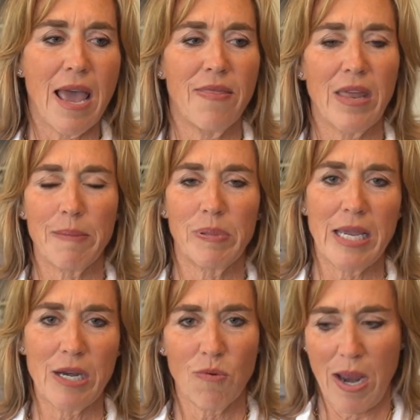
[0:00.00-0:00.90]
and then I
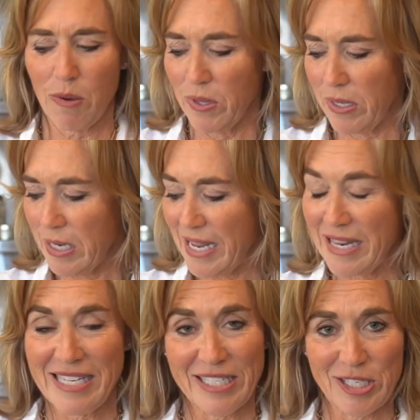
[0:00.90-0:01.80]
played around with it,
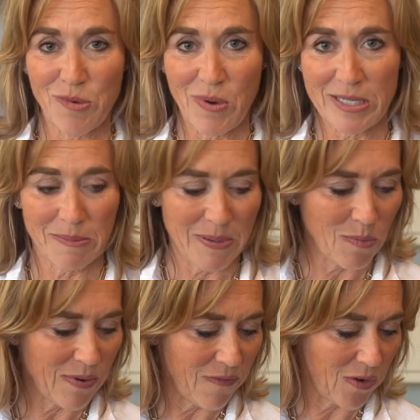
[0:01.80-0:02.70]
and this is the recipe
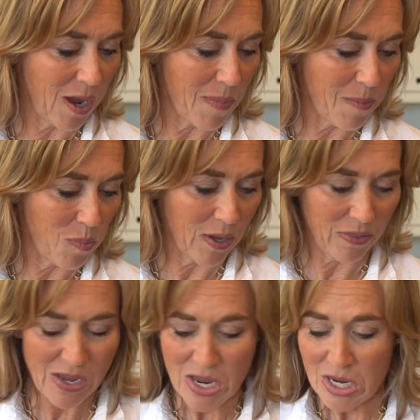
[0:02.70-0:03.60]
we've come up with.